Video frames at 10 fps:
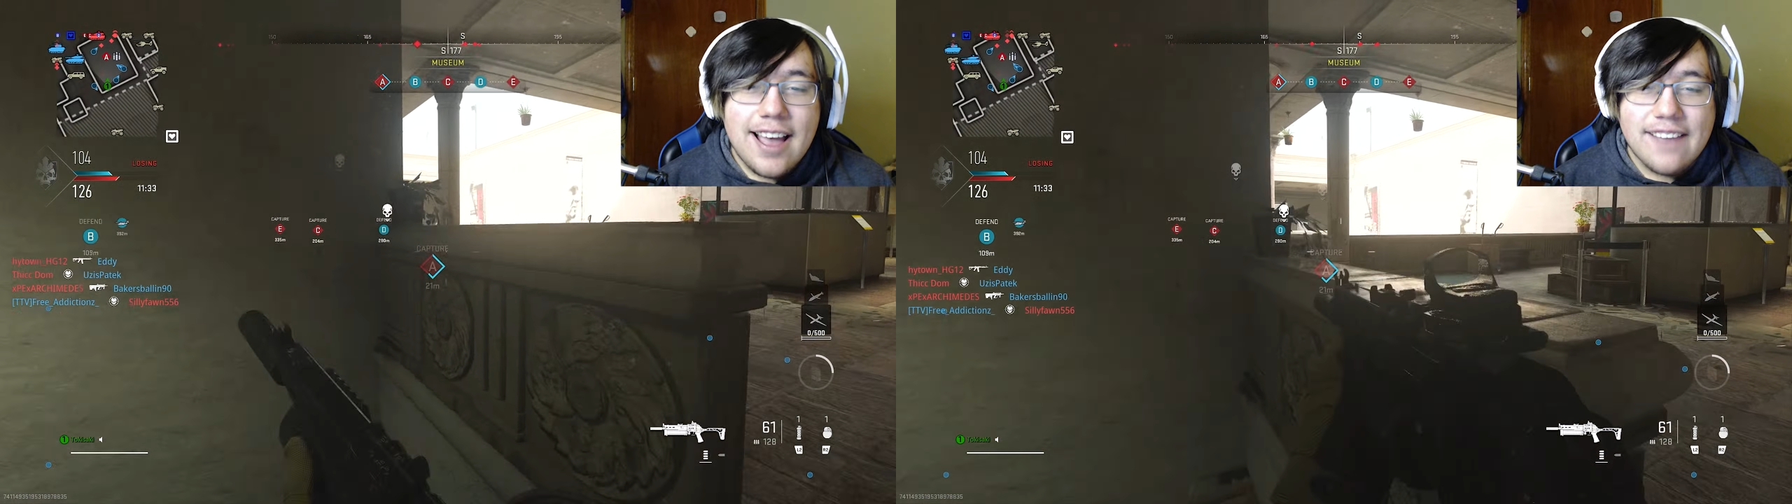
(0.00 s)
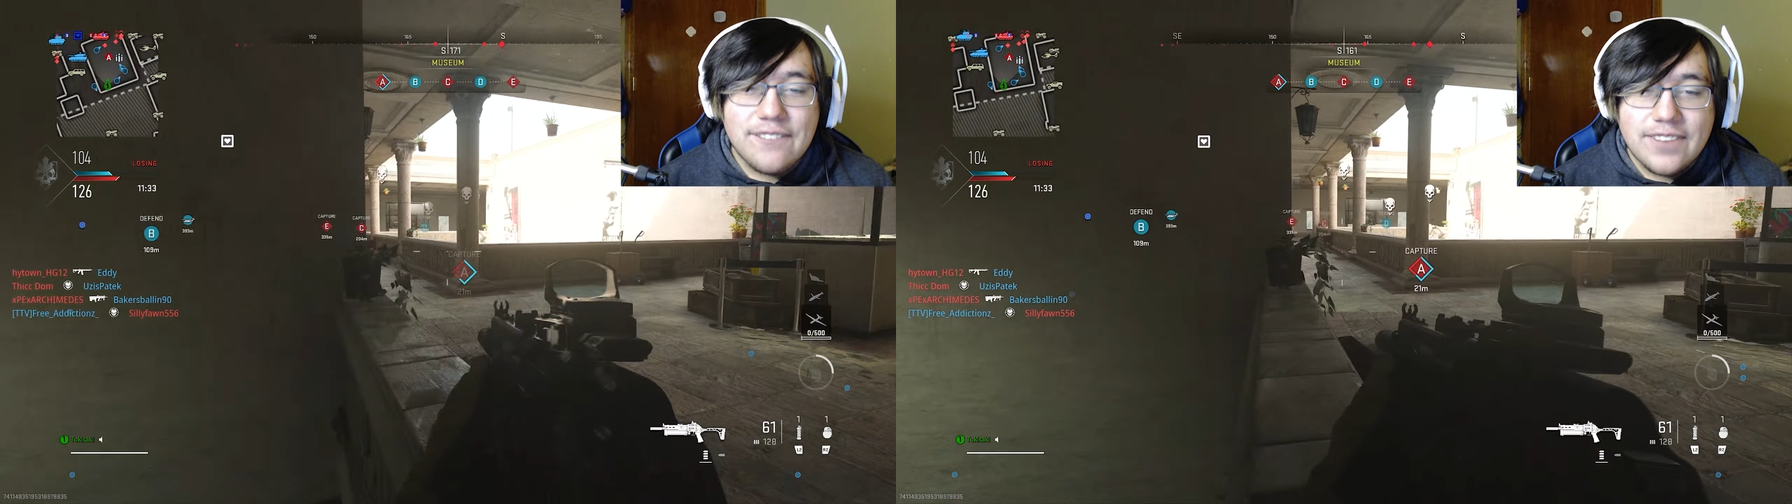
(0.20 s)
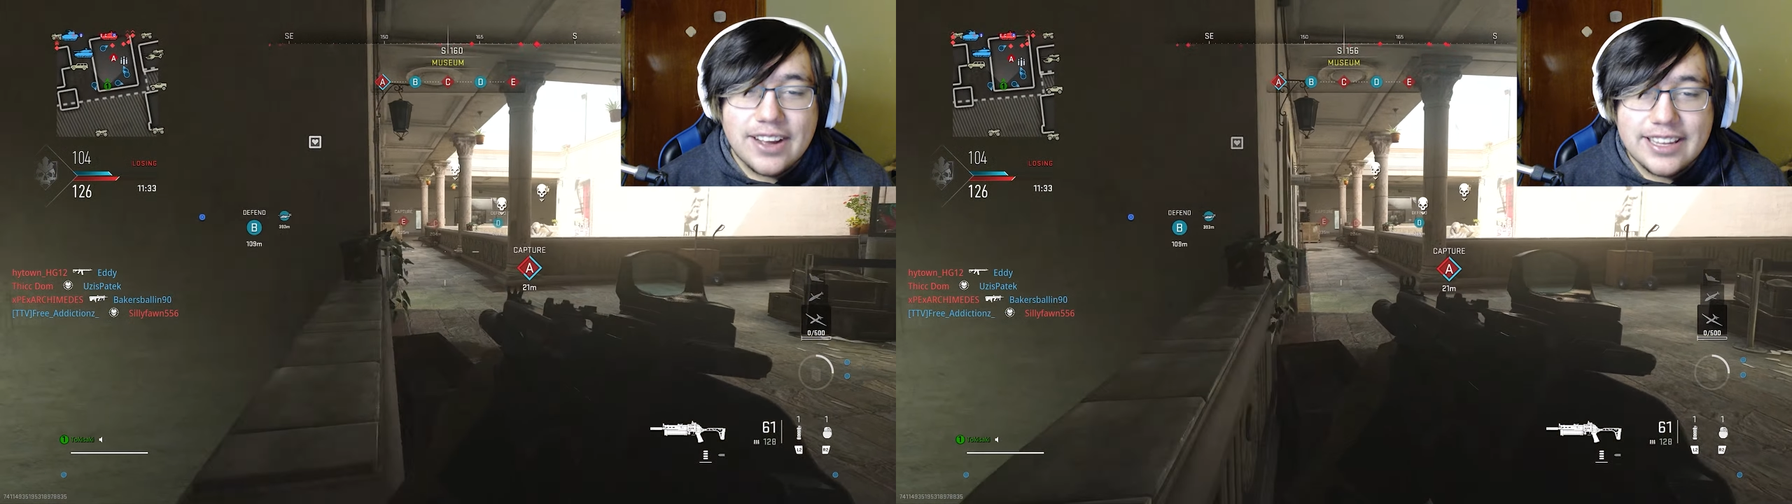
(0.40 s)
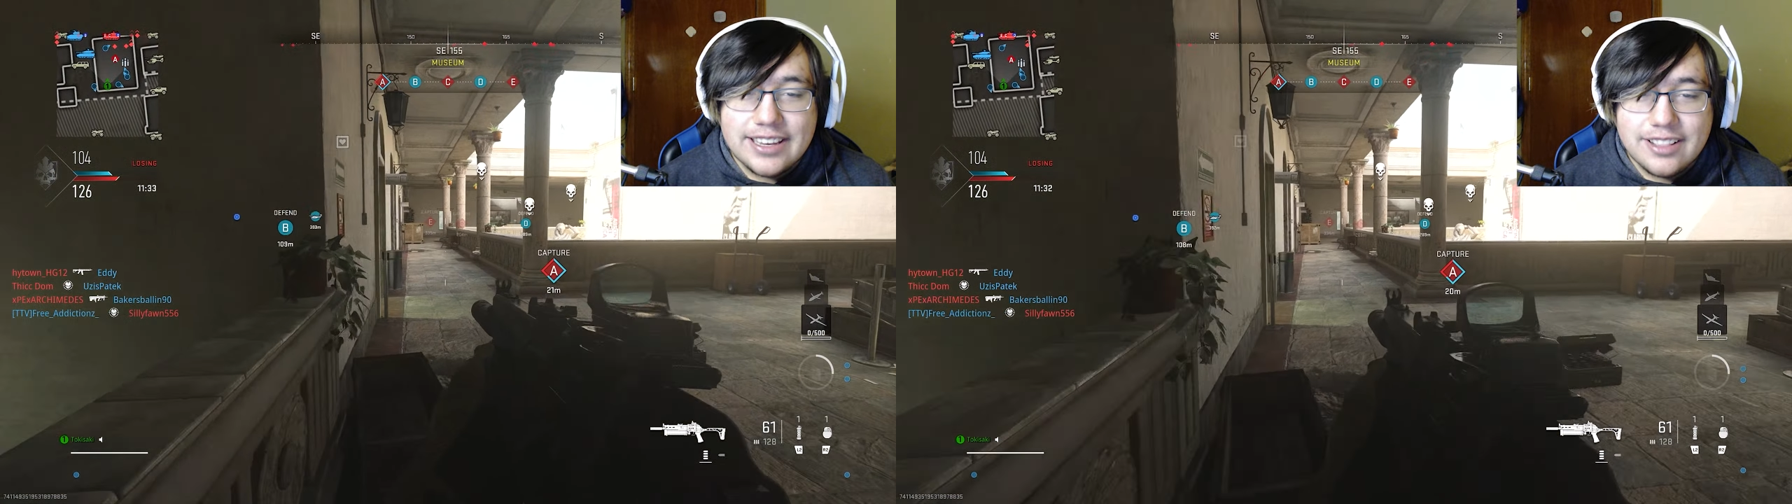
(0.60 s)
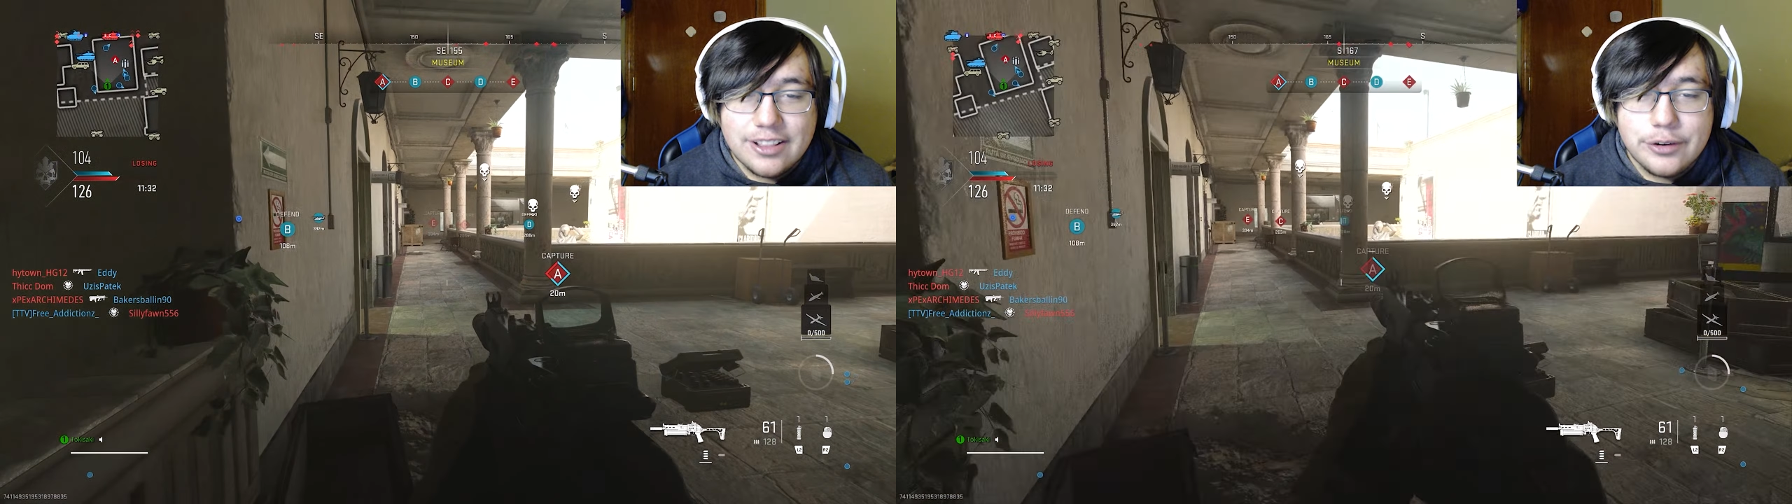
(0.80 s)
I
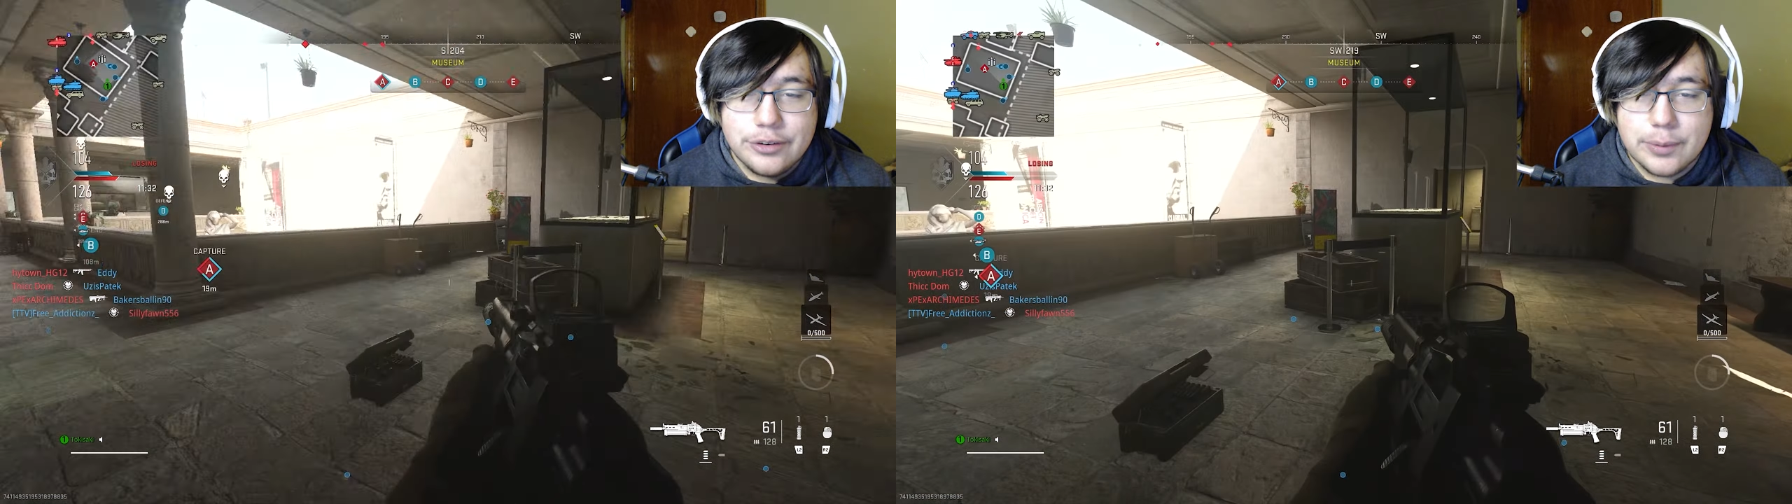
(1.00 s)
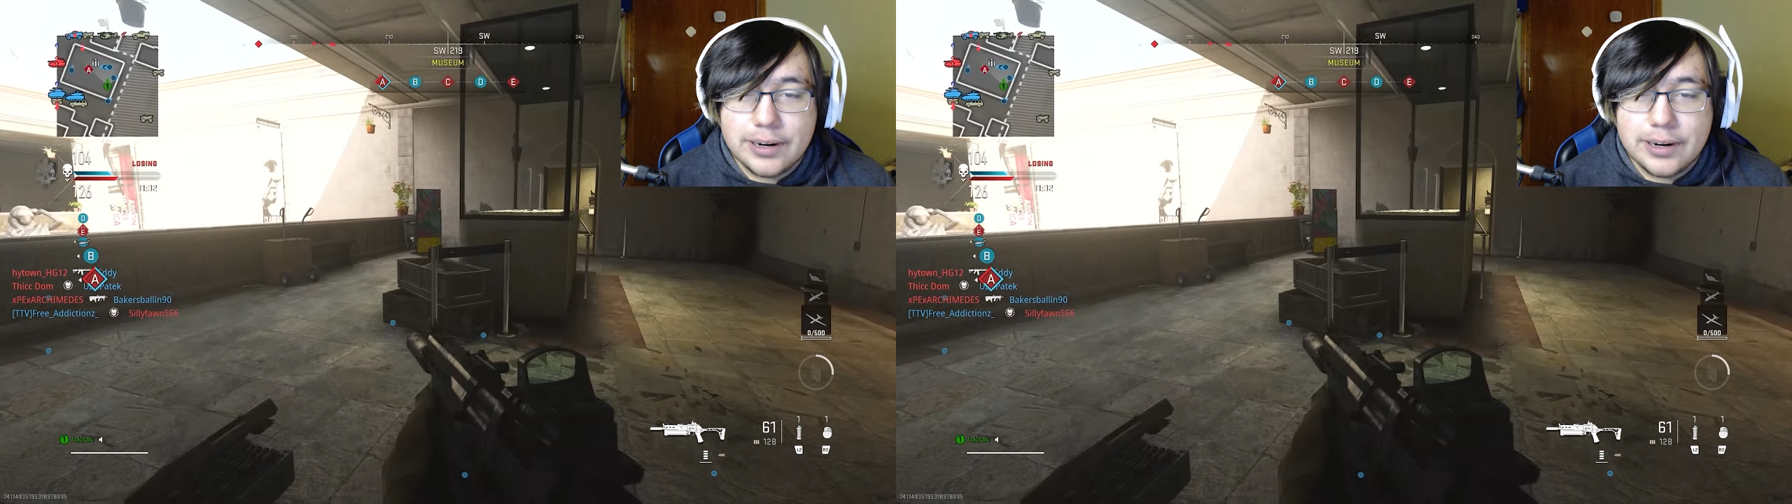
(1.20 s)
fucking lose where